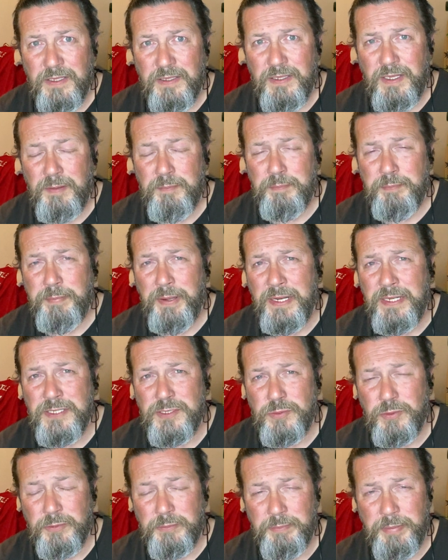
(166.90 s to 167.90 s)
their
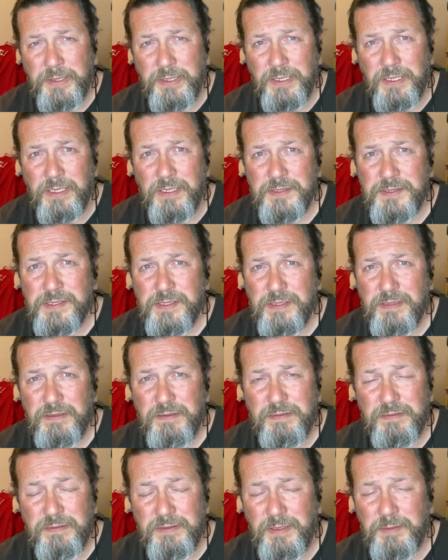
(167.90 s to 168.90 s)
bench would beat us.
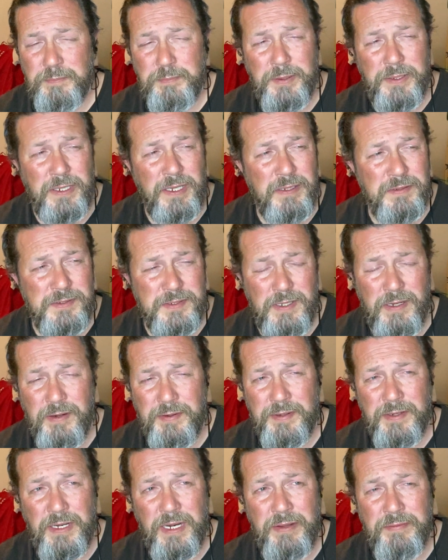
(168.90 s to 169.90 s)
They'd beat our
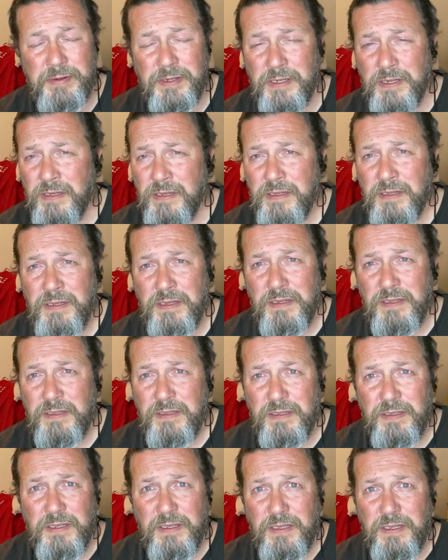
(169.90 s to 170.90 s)
starting 11.
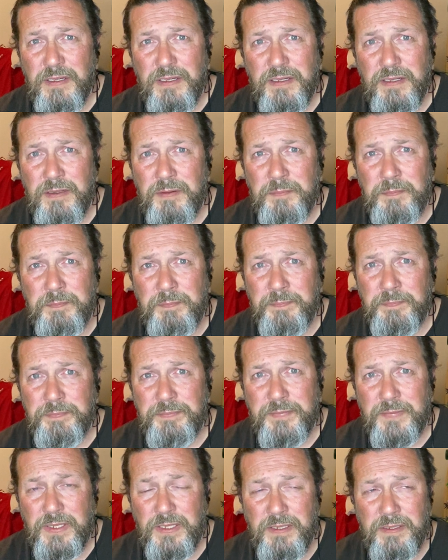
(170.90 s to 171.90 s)

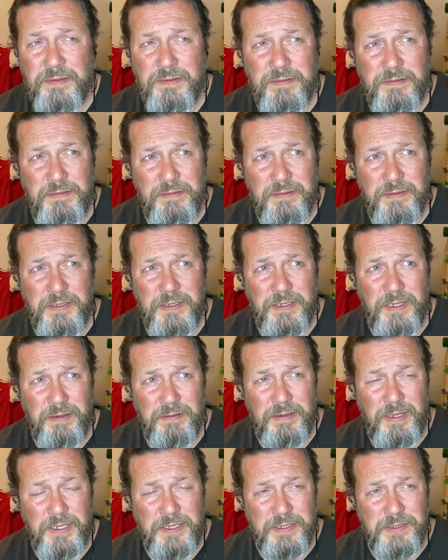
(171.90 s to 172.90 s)
And you know,
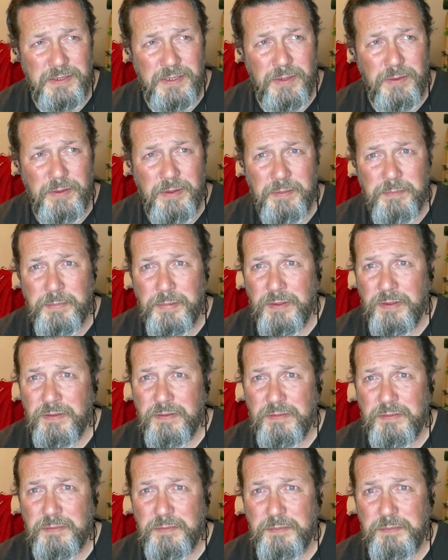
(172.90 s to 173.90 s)
they can do it, but
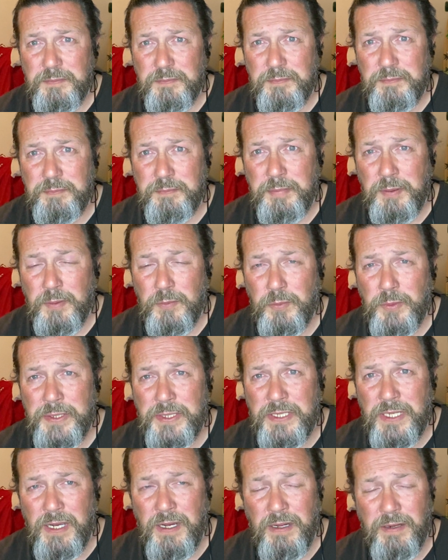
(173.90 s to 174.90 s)
we
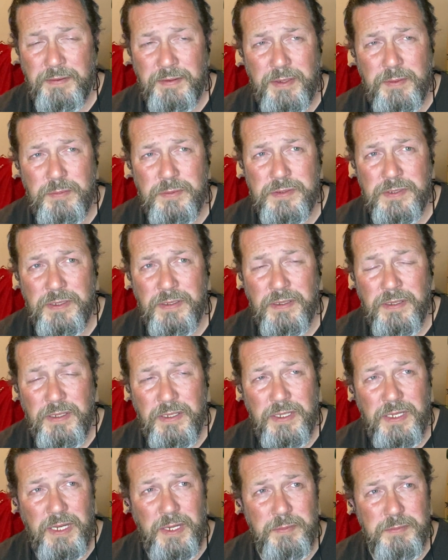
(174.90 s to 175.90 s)
can't. It was
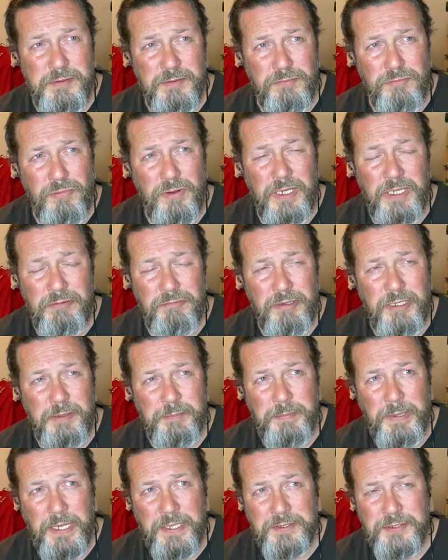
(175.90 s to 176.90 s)
a really, really
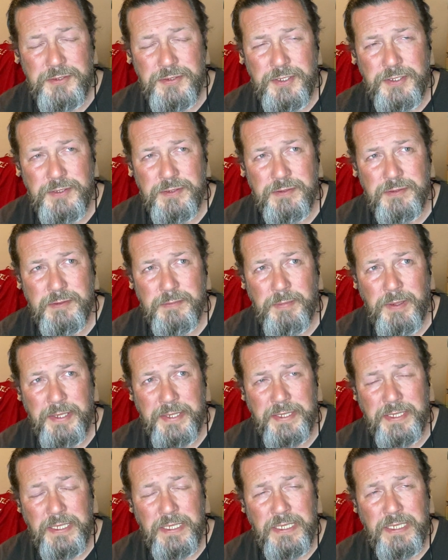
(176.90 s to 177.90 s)
bad decision to
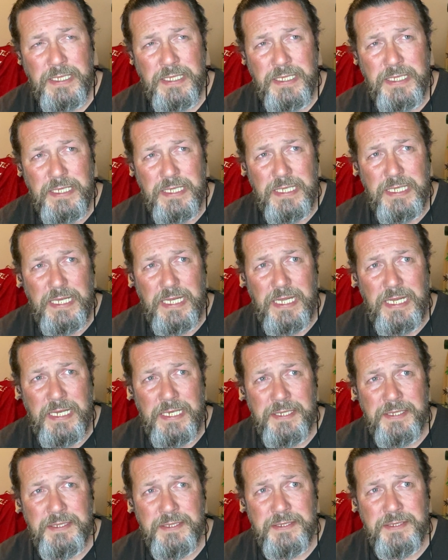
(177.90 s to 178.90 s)
make,
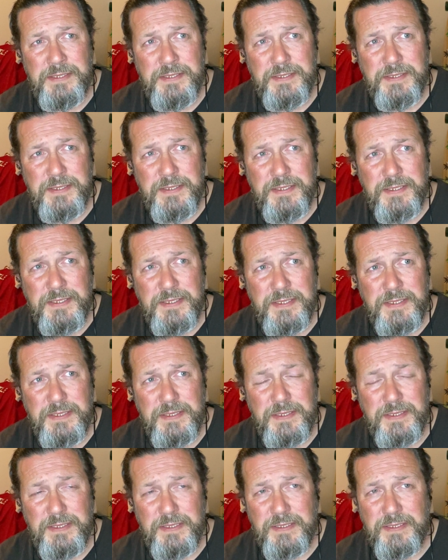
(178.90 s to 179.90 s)
and
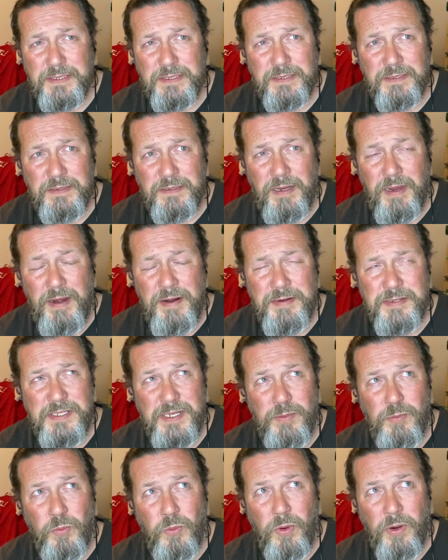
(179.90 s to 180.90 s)
I
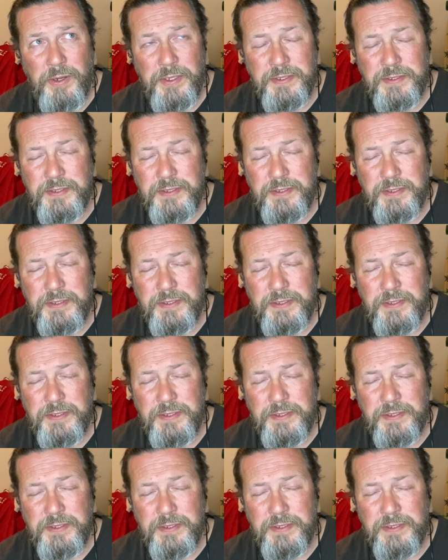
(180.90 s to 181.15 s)
understand why he